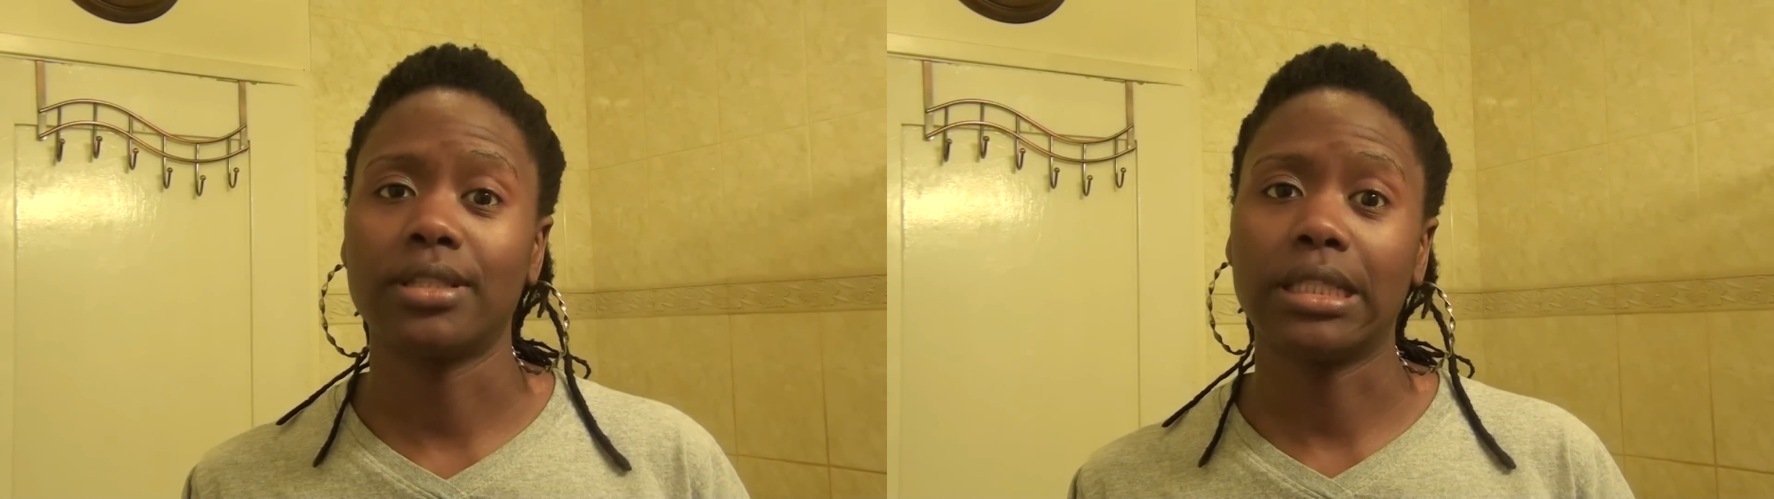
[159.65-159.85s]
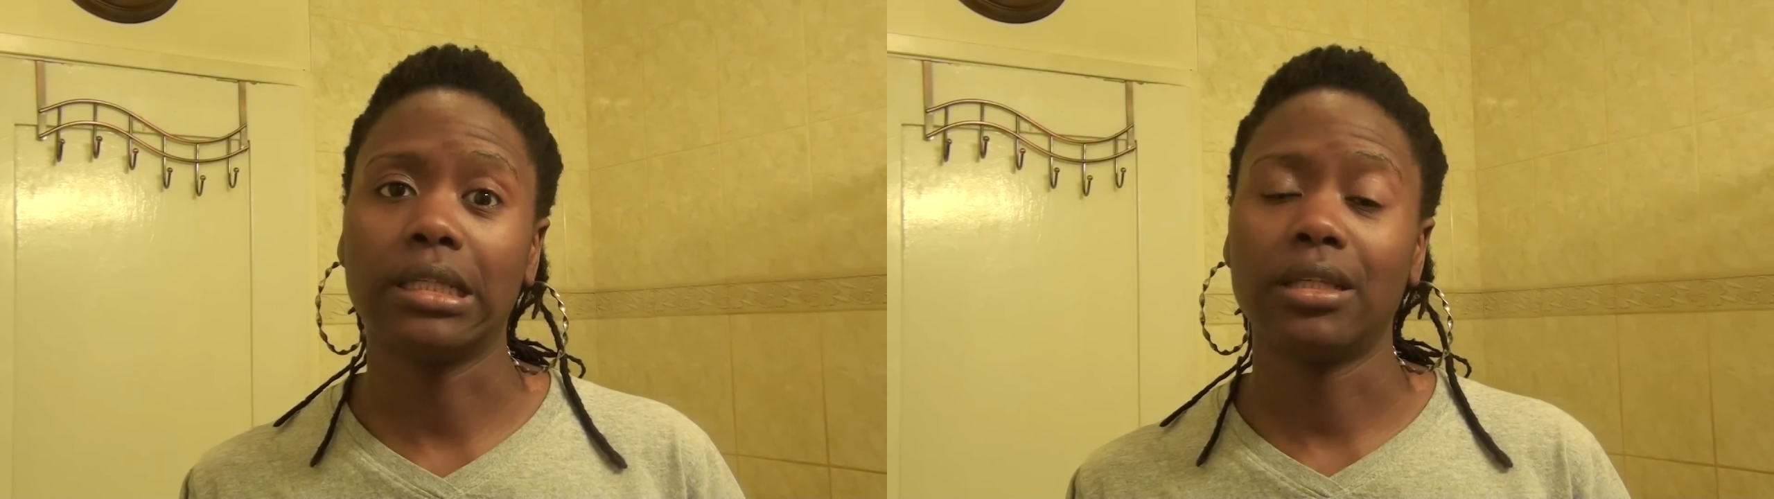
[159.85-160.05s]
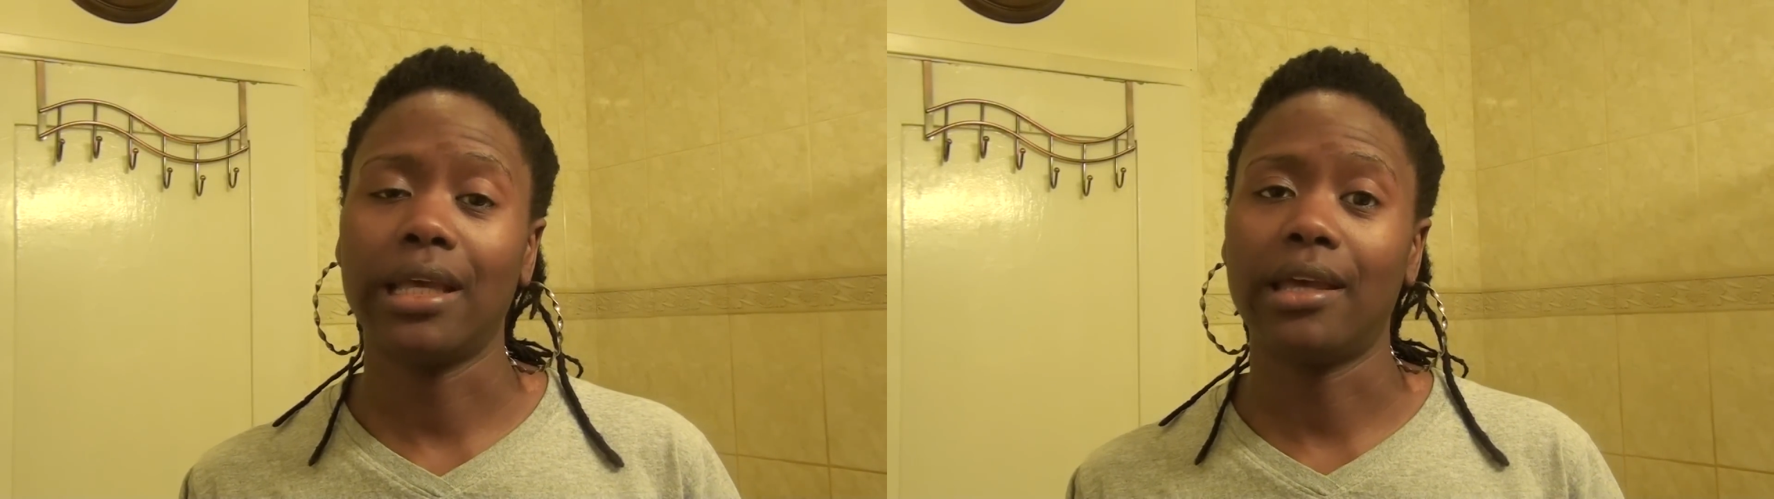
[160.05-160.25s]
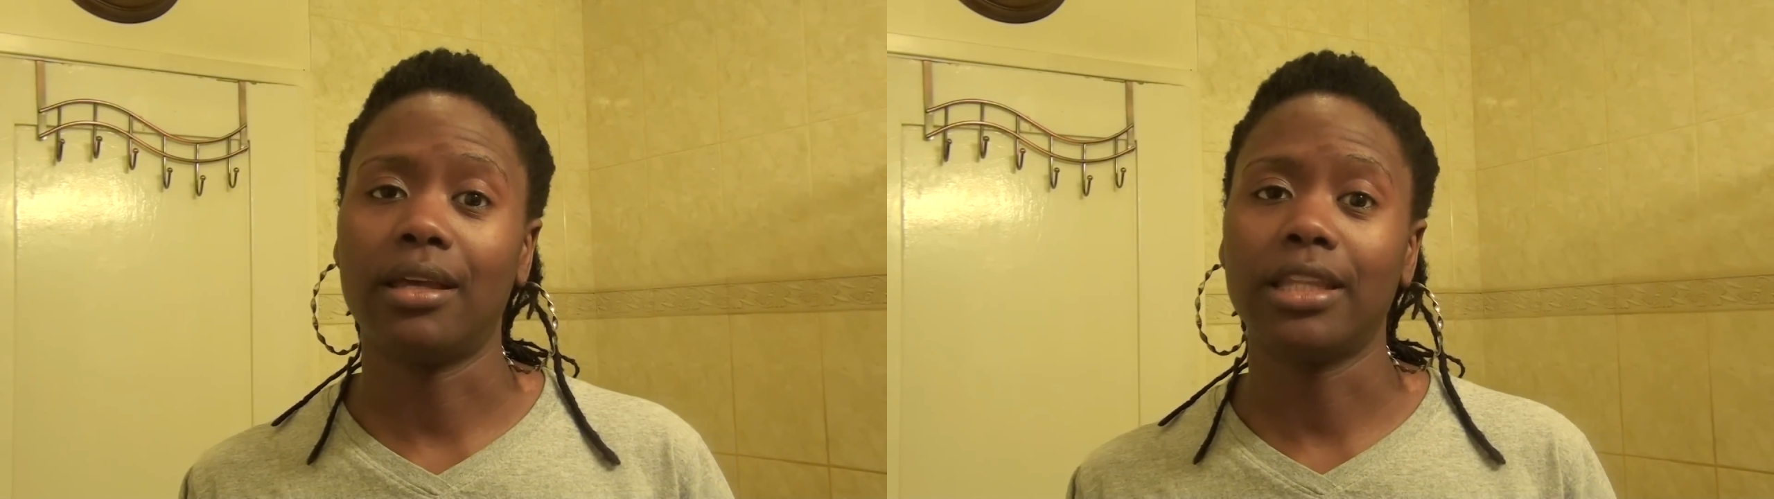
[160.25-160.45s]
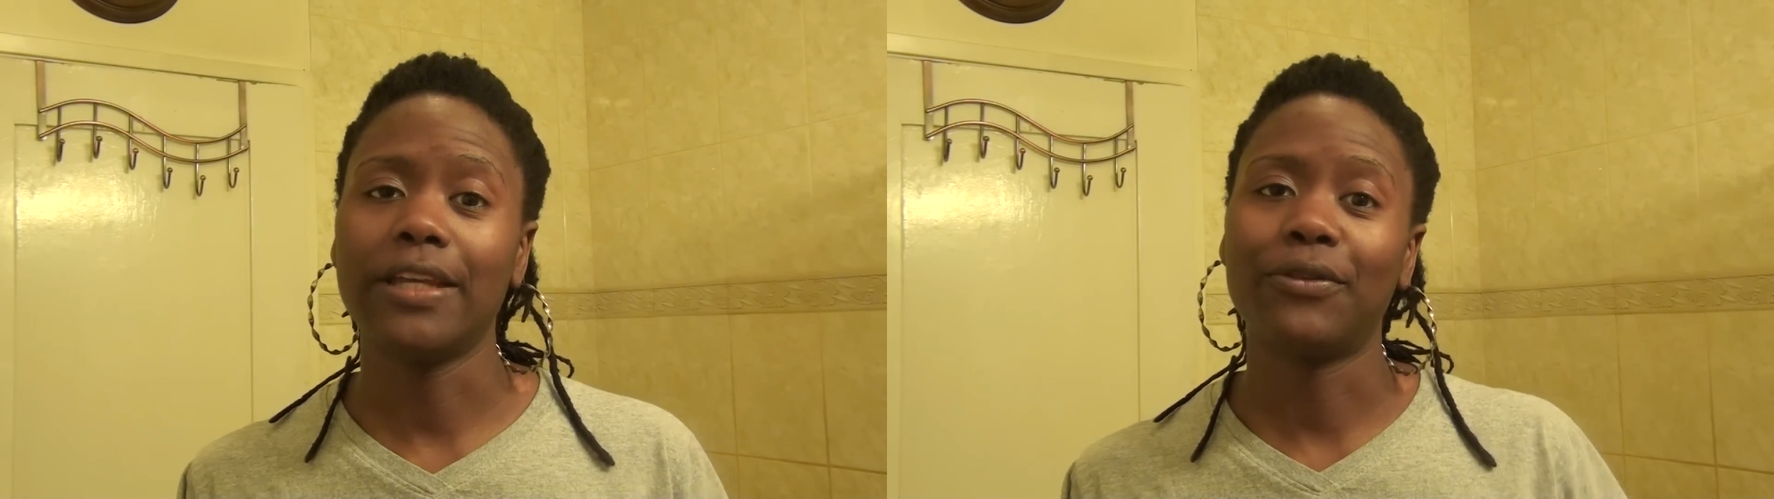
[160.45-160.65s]
link
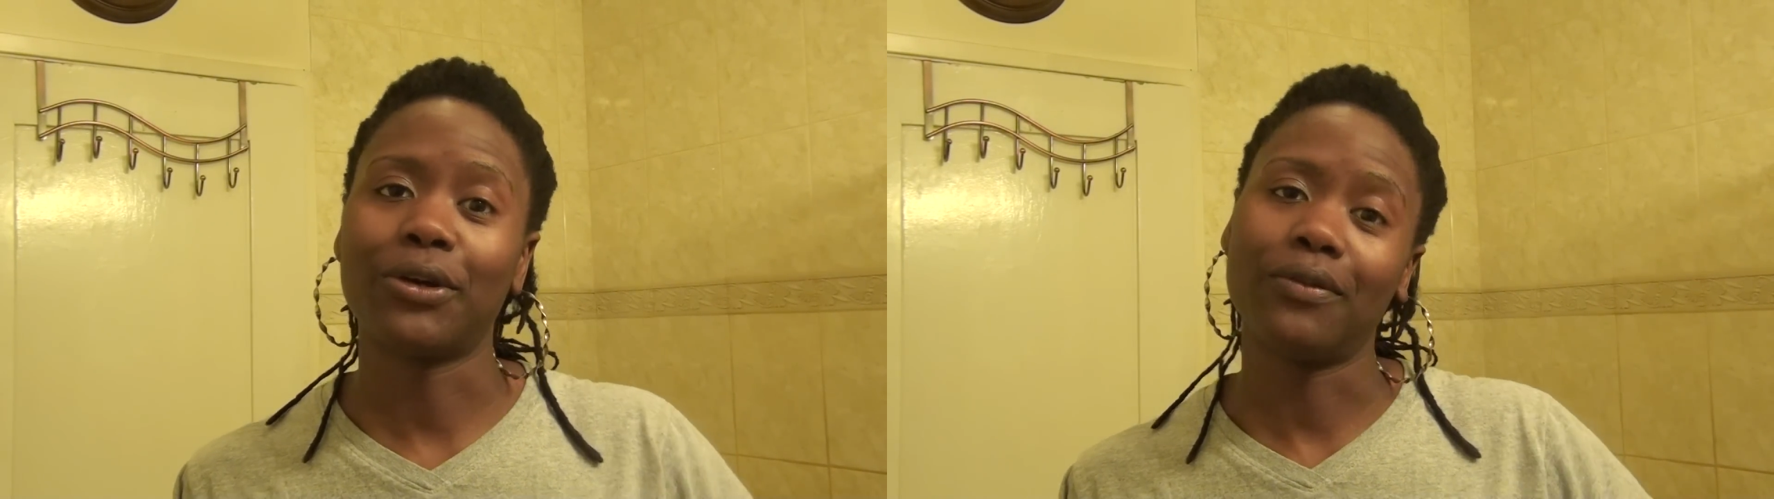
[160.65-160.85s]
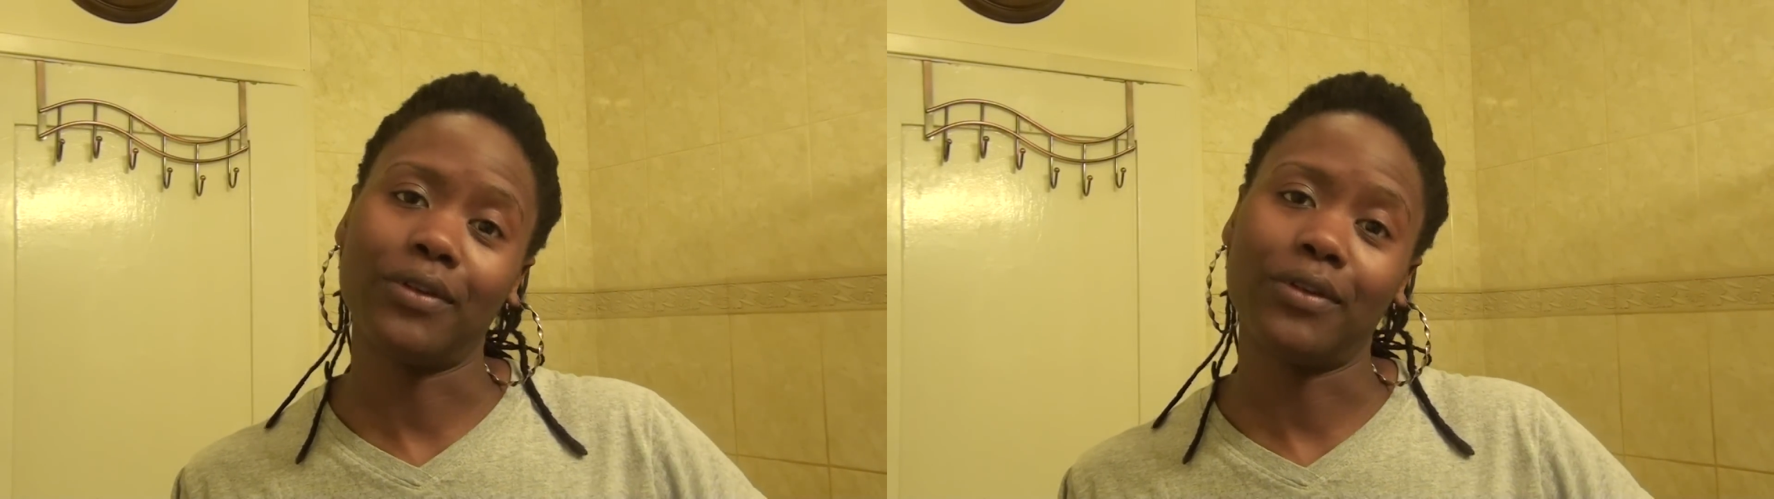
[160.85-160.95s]
and leave her